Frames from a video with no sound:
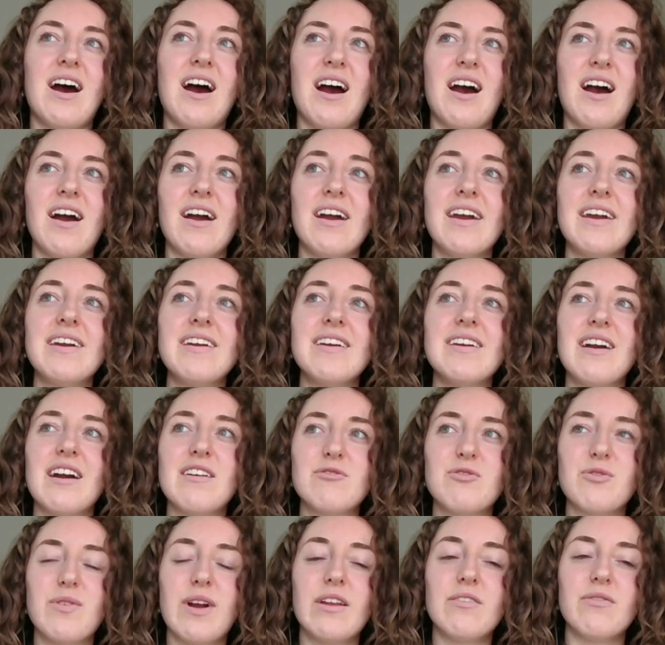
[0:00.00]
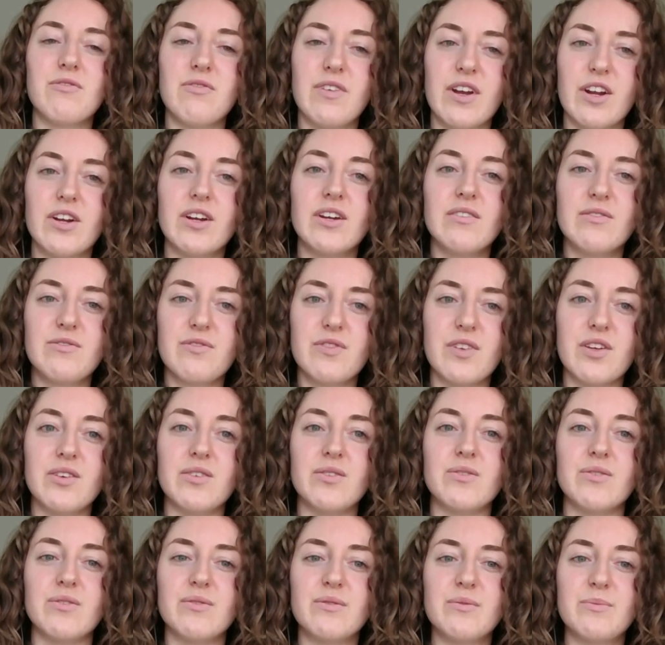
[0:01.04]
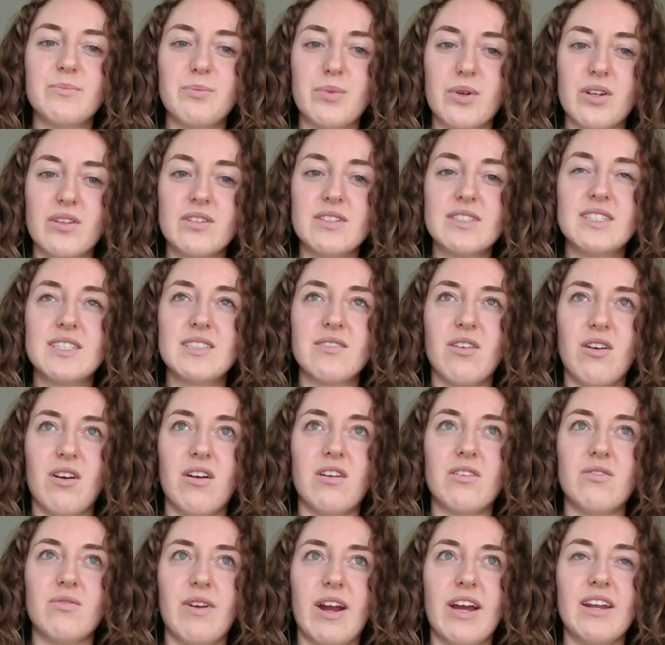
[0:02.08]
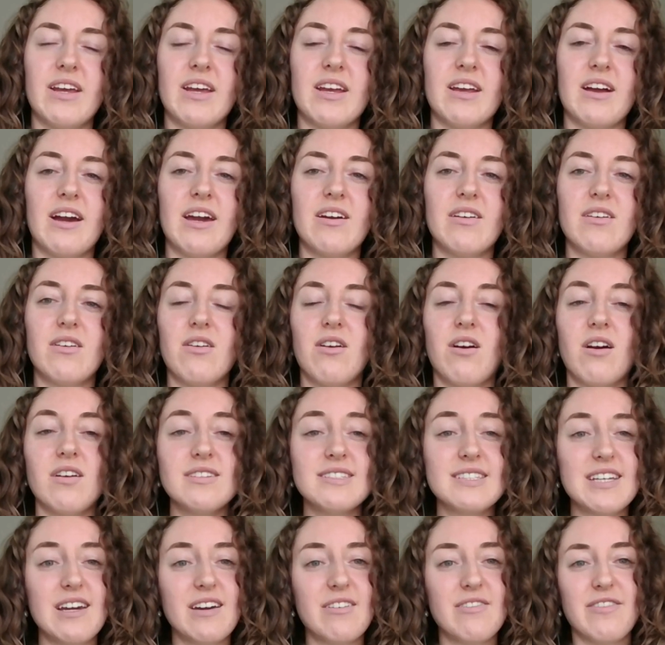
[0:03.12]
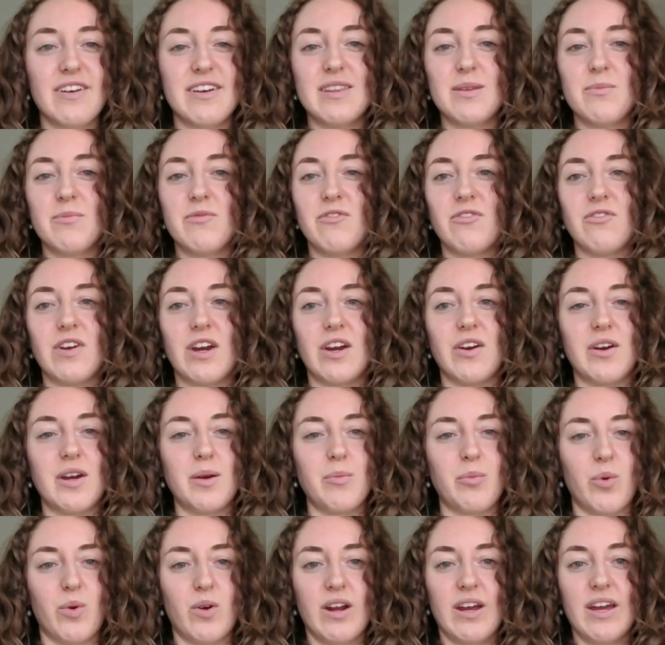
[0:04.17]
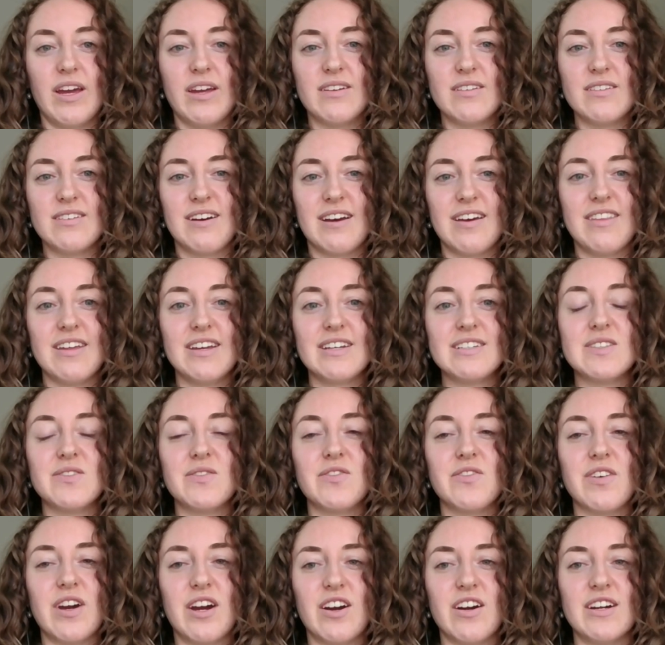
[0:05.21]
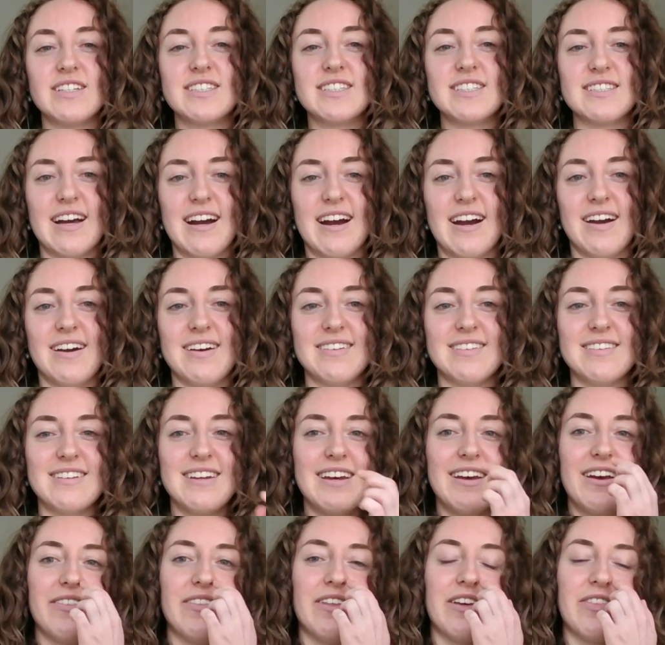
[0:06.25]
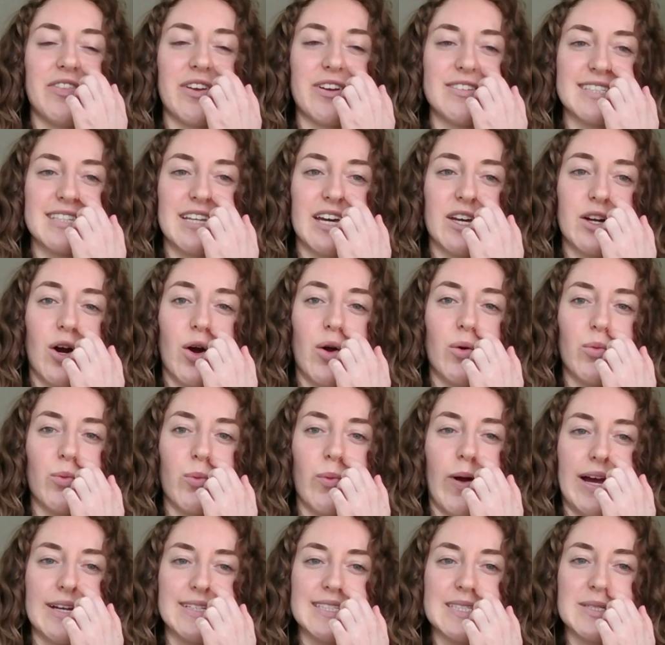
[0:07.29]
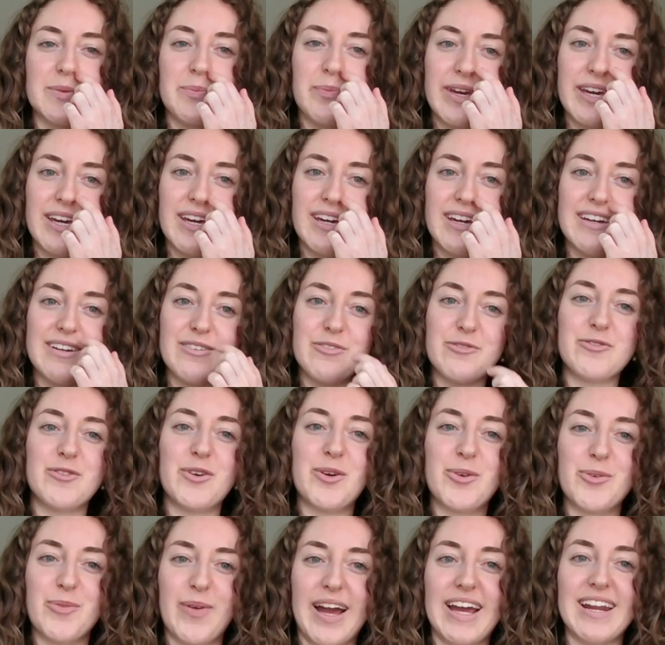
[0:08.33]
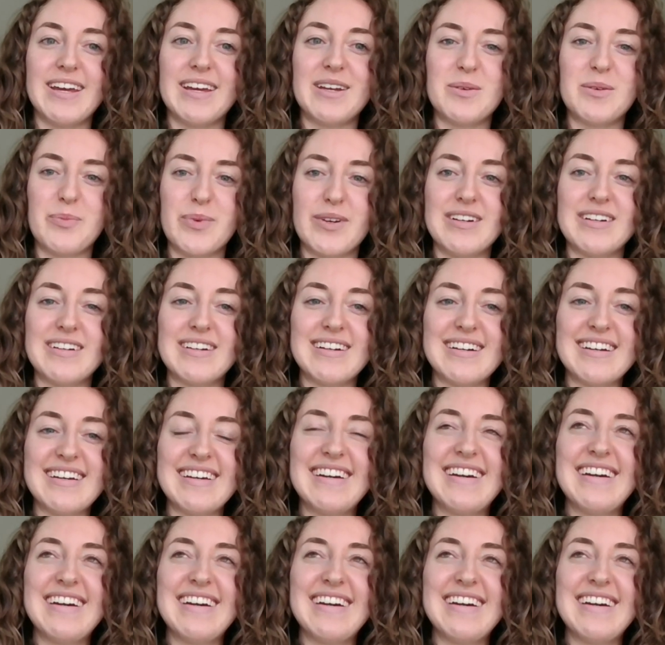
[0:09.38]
I have read very few books on writing. I honestly I find them very boring. I think it's very sad that there's like a recipe for writing a book.